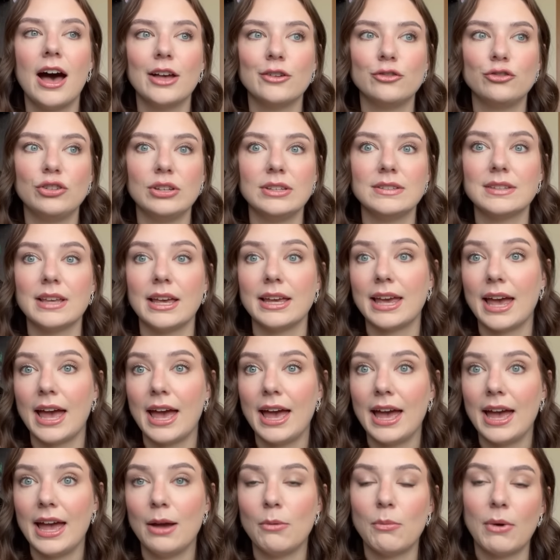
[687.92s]
She's like,
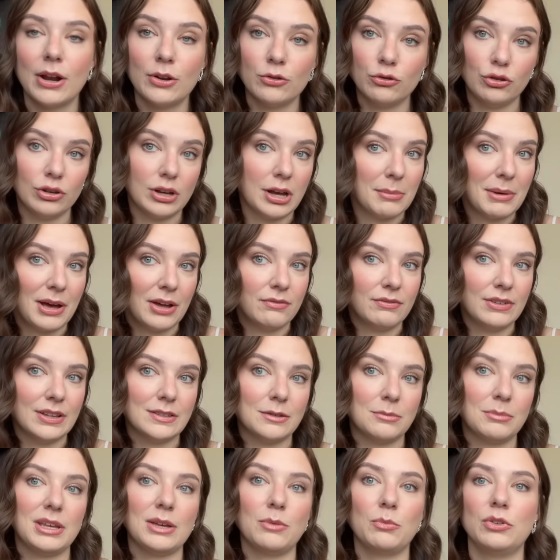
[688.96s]
hey, why don't you come out and visit me?